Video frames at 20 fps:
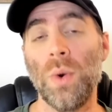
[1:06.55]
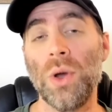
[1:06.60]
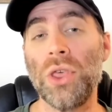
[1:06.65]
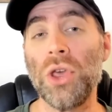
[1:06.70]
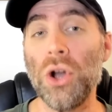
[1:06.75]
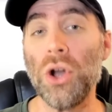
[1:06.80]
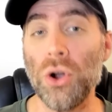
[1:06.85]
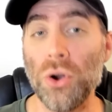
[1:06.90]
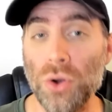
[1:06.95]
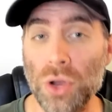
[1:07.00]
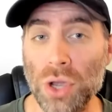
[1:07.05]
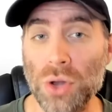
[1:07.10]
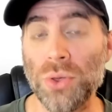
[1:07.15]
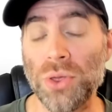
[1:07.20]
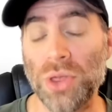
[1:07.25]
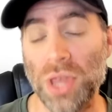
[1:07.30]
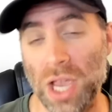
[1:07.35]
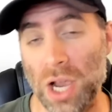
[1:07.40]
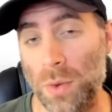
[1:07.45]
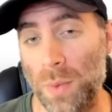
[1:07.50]
with who you
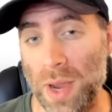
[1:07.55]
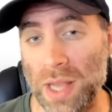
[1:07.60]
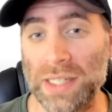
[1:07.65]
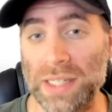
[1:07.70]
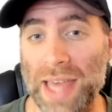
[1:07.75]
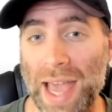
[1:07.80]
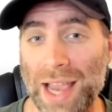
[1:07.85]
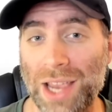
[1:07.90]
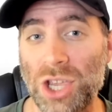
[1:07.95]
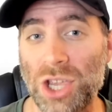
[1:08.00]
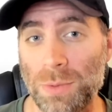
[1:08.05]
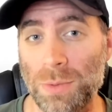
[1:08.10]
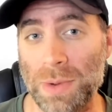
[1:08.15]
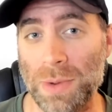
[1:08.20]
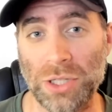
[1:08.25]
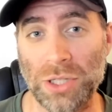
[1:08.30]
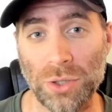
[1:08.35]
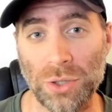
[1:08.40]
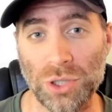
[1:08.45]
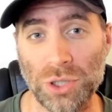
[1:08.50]
think wins that Q
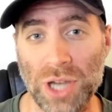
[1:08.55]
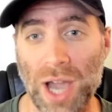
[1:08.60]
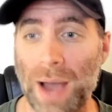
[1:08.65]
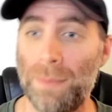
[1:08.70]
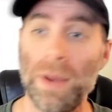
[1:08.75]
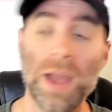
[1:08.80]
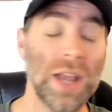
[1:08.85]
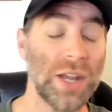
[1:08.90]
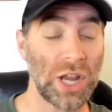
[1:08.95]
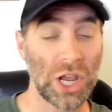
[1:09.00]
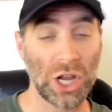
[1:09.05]
B two job.